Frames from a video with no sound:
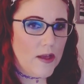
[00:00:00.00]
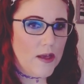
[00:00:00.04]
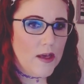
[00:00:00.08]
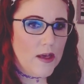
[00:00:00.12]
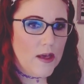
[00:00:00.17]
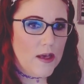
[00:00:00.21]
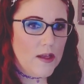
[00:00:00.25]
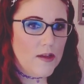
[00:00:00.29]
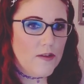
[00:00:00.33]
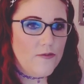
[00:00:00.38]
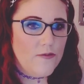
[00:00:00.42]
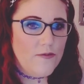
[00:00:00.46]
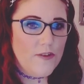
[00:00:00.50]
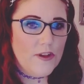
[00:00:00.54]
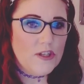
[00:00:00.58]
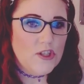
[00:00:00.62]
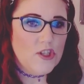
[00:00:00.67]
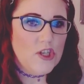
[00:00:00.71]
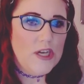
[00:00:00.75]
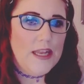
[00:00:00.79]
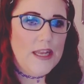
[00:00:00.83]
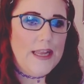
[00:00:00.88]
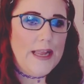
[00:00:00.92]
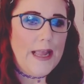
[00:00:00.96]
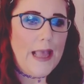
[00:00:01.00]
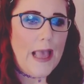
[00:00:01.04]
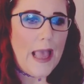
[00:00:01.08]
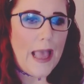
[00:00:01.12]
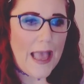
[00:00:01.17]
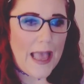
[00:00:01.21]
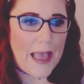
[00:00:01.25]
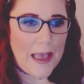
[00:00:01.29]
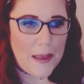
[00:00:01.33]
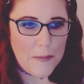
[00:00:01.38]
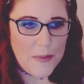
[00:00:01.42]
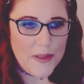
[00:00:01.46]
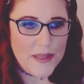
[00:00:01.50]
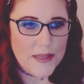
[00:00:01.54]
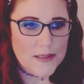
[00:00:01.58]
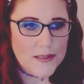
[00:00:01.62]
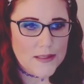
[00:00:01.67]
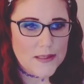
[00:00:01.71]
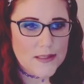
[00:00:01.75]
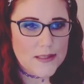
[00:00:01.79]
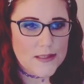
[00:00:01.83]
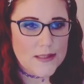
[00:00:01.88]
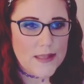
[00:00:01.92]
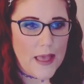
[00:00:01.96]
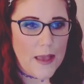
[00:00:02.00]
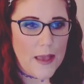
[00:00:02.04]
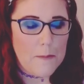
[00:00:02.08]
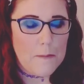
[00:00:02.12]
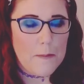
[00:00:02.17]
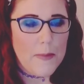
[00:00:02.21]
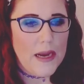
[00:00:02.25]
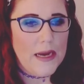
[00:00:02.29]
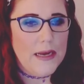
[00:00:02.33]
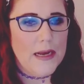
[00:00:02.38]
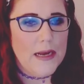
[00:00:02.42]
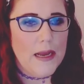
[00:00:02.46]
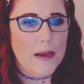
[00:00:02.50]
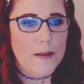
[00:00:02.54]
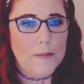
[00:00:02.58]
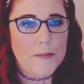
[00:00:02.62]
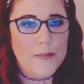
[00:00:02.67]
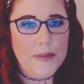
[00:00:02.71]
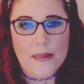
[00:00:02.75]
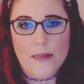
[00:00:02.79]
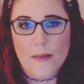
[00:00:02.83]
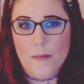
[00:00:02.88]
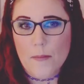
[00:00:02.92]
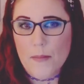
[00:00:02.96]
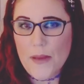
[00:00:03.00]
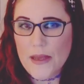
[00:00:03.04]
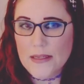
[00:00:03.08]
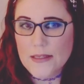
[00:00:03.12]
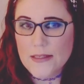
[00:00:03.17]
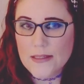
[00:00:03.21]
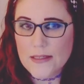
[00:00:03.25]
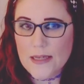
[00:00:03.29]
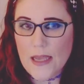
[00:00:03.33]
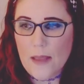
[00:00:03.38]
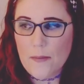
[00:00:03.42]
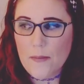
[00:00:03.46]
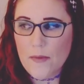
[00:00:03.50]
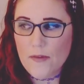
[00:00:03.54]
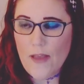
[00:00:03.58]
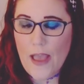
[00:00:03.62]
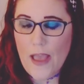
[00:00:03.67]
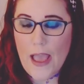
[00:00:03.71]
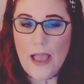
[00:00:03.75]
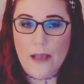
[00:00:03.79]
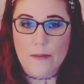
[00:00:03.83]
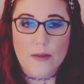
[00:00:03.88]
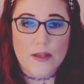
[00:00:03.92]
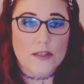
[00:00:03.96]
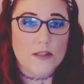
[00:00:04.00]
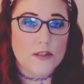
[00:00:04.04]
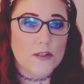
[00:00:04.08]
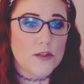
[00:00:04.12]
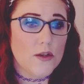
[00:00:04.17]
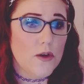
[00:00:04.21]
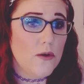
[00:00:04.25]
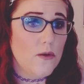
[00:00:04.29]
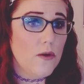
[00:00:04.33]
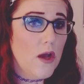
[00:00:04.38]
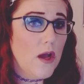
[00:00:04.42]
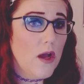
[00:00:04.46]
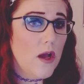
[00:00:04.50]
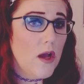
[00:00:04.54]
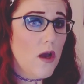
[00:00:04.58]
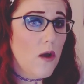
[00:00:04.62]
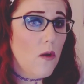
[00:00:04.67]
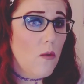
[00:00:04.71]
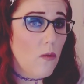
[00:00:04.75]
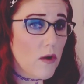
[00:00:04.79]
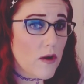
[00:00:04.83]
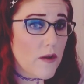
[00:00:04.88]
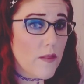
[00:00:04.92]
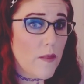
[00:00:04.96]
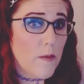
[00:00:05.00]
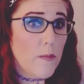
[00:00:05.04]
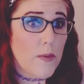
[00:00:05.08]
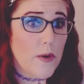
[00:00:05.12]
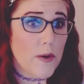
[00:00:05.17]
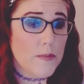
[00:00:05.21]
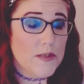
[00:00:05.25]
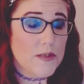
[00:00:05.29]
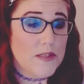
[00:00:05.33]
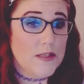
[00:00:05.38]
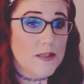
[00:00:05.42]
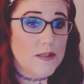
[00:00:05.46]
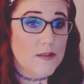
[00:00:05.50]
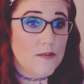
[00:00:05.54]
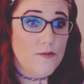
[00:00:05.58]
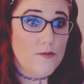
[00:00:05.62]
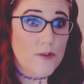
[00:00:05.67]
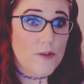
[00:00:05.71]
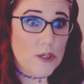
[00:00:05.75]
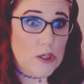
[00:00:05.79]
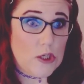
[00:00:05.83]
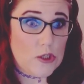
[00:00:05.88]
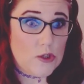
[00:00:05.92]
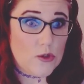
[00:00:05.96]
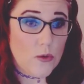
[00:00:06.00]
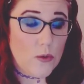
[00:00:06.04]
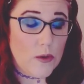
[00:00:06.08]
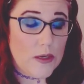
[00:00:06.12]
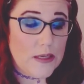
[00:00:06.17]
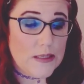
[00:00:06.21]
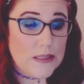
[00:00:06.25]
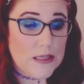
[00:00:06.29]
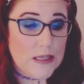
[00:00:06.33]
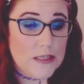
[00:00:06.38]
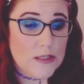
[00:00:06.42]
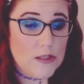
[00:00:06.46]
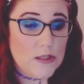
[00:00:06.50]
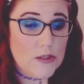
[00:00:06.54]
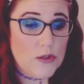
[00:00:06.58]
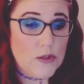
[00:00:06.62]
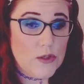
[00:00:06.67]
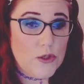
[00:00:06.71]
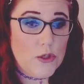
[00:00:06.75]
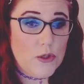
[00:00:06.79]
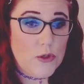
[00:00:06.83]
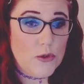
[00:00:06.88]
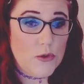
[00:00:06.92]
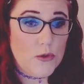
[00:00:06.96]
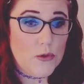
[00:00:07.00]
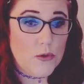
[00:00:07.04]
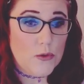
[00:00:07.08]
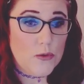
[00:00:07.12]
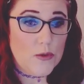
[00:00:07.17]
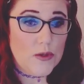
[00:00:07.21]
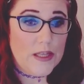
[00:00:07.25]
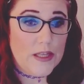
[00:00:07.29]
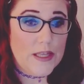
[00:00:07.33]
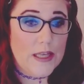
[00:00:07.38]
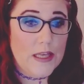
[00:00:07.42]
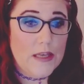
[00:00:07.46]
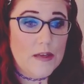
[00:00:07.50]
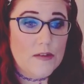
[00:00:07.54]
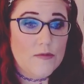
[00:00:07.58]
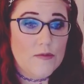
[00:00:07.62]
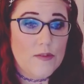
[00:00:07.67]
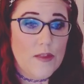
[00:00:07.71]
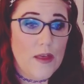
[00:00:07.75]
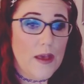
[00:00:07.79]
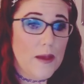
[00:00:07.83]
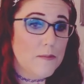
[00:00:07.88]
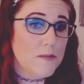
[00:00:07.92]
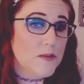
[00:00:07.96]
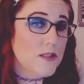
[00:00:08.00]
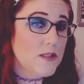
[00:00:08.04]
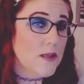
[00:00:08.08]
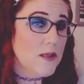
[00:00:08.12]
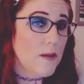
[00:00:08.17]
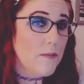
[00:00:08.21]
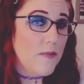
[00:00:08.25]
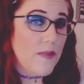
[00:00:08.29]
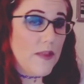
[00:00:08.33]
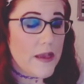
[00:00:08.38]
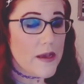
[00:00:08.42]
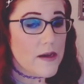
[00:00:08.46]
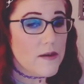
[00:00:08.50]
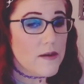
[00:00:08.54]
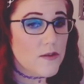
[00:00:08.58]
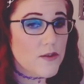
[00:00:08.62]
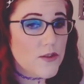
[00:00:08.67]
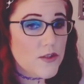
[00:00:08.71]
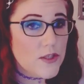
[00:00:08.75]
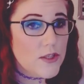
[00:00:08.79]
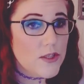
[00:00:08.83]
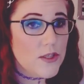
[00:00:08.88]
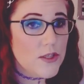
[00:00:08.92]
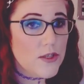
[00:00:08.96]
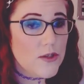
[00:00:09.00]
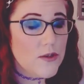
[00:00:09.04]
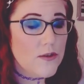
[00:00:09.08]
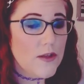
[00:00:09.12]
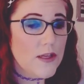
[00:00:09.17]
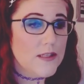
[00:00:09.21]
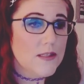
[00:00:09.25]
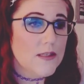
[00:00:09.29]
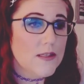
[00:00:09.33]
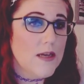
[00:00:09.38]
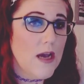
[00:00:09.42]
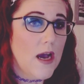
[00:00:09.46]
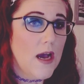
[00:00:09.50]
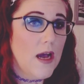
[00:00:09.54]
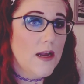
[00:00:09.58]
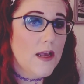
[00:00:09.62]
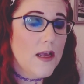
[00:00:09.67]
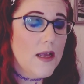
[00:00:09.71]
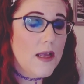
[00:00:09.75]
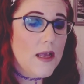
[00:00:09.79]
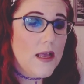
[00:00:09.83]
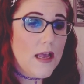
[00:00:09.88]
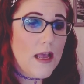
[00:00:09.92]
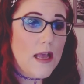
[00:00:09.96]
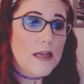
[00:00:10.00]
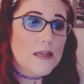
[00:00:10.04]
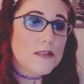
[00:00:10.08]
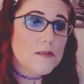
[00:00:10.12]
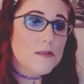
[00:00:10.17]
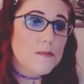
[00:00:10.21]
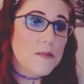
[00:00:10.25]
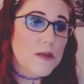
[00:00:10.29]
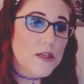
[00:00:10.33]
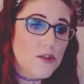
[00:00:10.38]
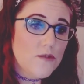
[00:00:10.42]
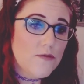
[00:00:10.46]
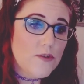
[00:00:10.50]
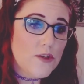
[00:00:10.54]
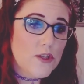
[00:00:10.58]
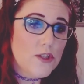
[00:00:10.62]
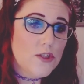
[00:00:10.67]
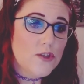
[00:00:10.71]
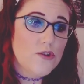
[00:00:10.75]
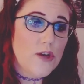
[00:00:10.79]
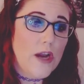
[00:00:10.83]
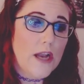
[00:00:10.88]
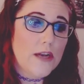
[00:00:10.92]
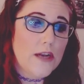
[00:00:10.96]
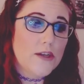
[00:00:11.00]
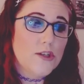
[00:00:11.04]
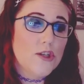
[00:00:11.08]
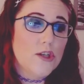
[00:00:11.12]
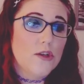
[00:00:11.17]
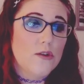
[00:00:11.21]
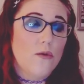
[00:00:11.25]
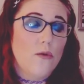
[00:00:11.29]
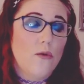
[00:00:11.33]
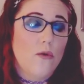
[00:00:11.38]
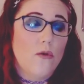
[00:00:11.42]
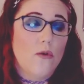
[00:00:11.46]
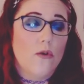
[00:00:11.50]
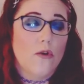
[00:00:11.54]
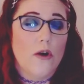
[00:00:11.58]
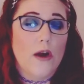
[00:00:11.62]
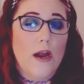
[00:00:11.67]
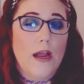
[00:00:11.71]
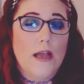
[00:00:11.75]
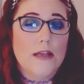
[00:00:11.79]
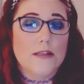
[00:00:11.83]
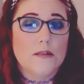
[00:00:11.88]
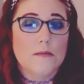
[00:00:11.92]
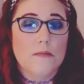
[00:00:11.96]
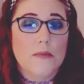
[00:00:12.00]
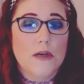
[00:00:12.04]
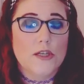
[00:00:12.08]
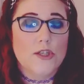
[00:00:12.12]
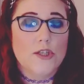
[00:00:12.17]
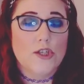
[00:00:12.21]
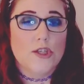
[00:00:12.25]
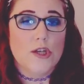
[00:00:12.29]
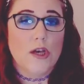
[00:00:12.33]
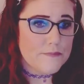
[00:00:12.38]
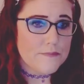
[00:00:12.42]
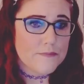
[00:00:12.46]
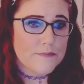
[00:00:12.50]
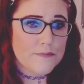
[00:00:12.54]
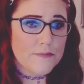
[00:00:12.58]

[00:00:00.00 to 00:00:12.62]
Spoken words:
fidgety habits that might not be the best type of habit. So one of the purposes of fidget toys is to give them something else to do that's not as much of a distraction or as much of